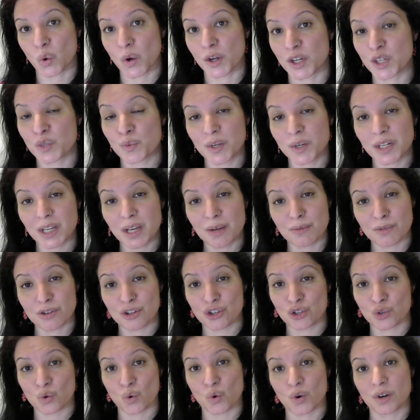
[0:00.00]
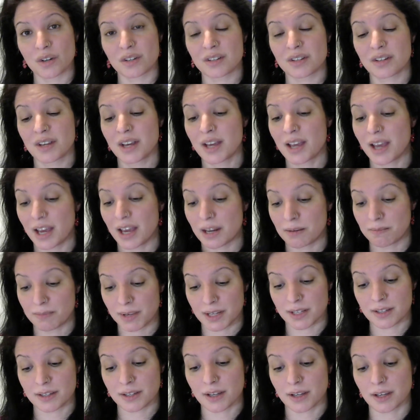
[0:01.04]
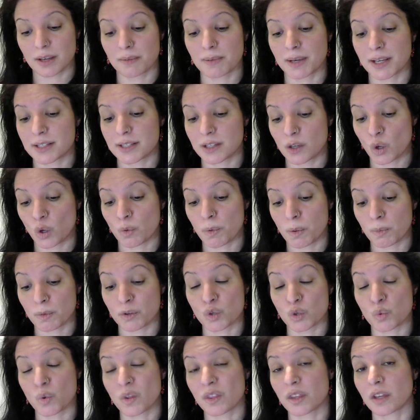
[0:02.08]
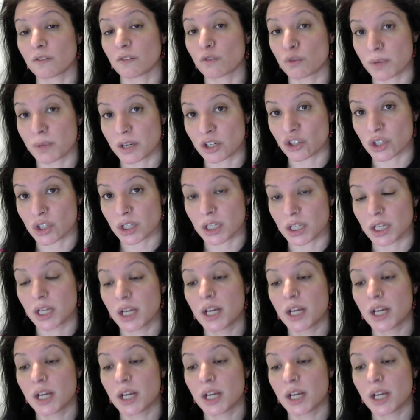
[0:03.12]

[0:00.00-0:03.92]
I just want to keep this short and basic because I know people just want the information.